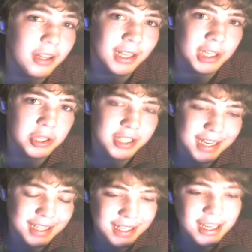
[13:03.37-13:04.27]
There isn't a
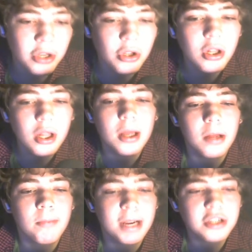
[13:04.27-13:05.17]
single
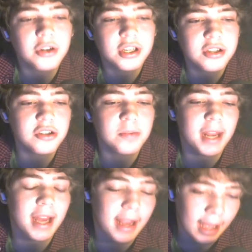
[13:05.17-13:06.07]
major criticism that
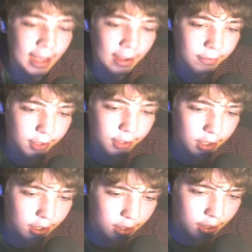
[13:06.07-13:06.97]
I have
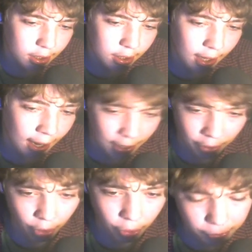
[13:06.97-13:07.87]
at
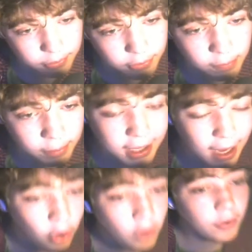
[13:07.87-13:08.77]
all. But yeah,
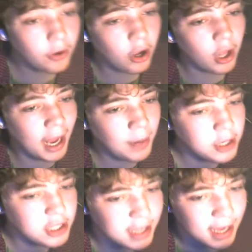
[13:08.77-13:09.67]
overall, I would
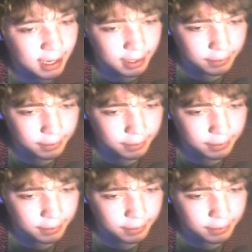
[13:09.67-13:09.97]
say